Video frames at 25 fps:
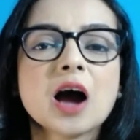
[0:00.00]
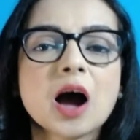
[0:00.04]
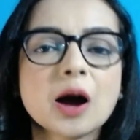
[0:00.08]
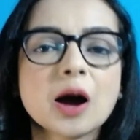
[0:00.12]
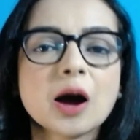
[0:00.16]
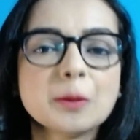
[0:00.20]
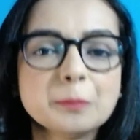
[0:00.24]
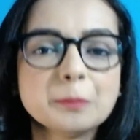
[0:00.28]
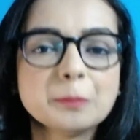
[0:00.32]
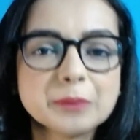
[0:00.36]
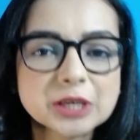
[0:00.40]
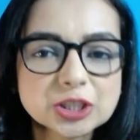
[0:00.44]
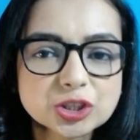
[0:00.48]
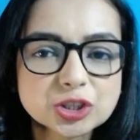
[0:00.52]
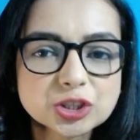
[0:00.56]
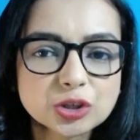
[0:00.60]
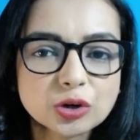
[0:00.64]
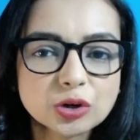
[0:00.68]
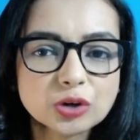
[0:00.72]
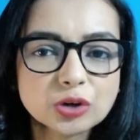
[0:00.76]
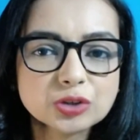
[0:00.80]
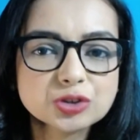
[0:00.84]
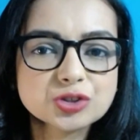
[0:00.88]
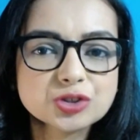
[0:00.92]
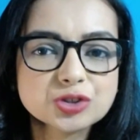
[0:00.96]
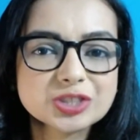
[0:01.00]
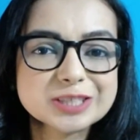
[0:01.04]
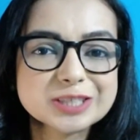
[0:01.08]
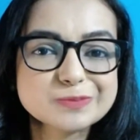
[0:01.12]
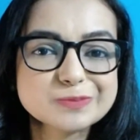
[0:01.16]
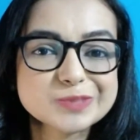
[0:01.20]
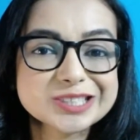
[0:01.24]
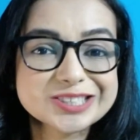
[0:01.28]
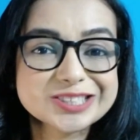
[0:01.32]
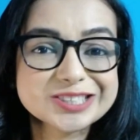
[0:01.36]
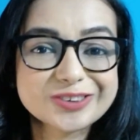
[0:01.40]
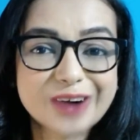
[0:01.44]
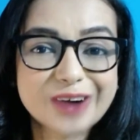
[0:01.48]
be sure to
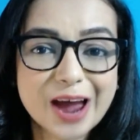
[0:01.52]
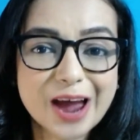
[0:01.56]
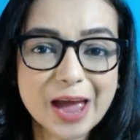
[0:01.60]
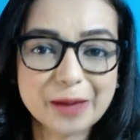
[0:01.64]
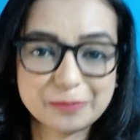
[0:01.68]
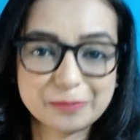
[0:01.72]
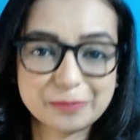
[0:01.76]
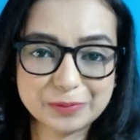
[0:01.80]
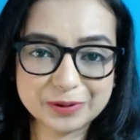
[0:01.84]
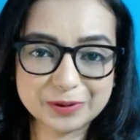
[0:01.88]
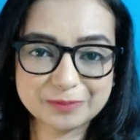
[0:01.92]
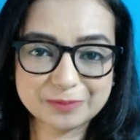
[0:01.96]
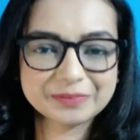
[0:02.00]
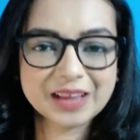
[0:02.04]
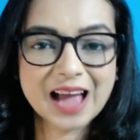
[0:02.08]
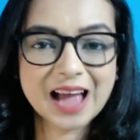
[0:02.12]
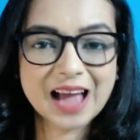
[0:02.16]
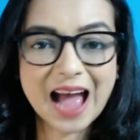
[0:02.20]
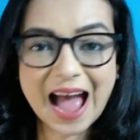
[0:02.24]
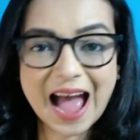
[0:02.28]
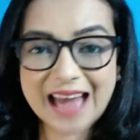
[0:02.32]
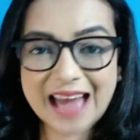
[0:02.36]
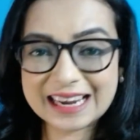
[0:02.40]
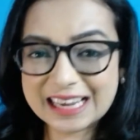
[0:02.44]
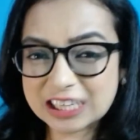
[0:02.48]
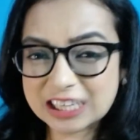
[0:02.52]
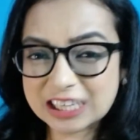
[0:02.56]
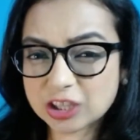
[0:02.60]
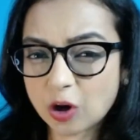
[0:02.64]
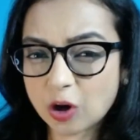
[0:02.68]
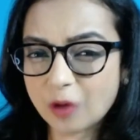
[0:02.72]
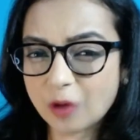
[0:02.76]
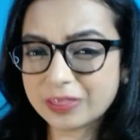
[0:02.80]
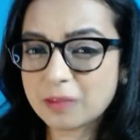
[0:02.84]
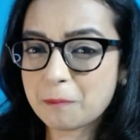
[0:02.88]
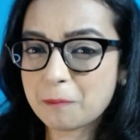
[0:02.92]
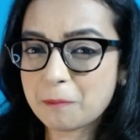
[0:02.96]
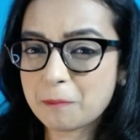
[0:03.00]
subscribe and hit on
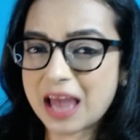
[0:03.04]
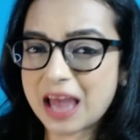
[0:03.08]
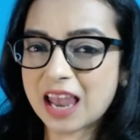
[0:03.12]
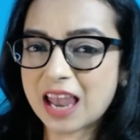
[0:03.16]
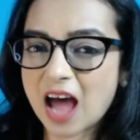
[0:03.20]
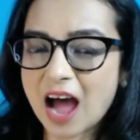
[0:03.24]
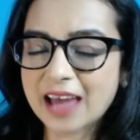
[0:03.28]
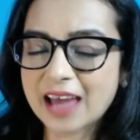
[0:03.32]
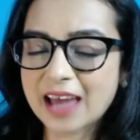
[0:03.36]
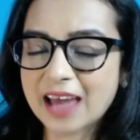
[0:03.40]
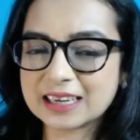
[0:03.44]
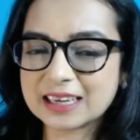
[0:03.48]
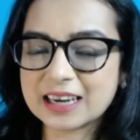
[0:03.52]
the bell icon.